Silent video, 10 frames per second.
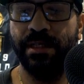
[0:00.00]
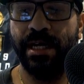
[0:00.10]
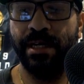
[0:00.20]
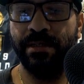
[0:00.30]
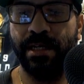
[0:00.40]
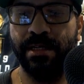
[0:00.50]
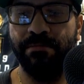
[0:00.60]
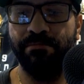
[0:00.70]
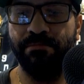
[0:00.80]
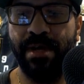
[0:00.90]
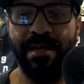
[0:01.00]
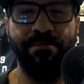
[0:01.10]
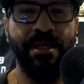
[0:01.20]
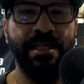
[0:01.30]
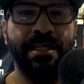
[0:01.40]
And, like, Bad
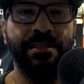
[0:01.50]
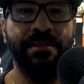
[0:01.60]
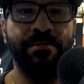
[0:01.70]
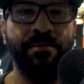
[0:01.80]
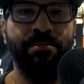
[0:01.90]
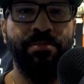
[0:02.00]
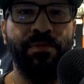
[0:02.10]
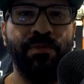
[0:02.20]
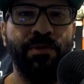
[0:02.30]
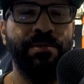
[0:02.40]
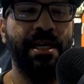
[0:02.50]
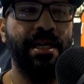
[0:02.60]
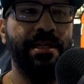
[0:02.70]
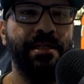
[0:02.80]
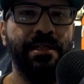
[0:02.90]
Bunny hasn't even performed
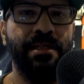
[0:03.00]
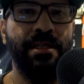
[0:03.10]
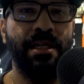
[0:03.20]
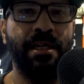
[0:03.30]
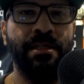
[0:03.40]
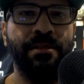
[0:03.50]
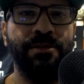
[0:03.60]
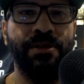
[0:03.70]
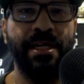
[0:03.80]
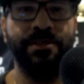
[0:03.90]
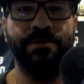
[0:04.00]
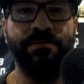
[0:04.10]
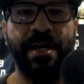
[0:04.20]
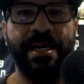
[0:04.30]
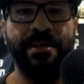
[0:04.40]
yet. And you guys are
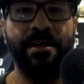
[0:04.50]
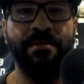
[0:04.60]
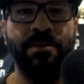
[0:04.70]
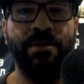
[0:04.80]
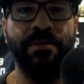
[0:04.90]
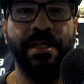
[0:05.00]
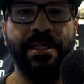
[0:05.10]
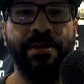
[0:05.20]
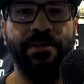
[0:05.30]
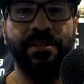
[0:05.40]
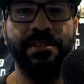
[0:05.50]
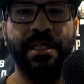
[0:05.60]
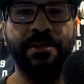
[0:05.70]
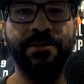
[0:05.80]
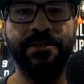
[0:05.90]
ragging on him already, all these
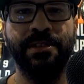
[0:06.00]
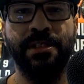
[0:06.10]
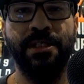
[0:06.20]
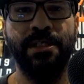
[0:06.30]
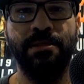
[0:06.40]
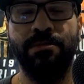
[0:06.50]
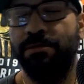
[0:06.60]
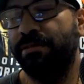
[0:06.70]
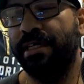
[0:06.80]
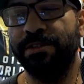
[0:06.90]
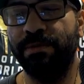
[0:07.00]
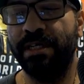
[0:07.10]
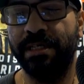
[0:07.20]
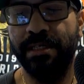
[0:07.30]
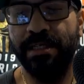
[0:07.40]
haters. Well, guess
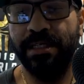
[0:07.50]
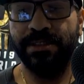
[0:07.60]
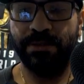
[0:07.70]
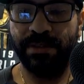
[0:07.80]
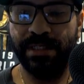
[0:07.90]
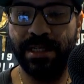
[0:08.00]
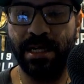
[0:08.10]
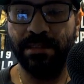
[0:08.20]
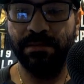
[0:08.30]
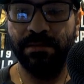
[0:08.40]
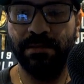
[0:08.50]
what? It's already done.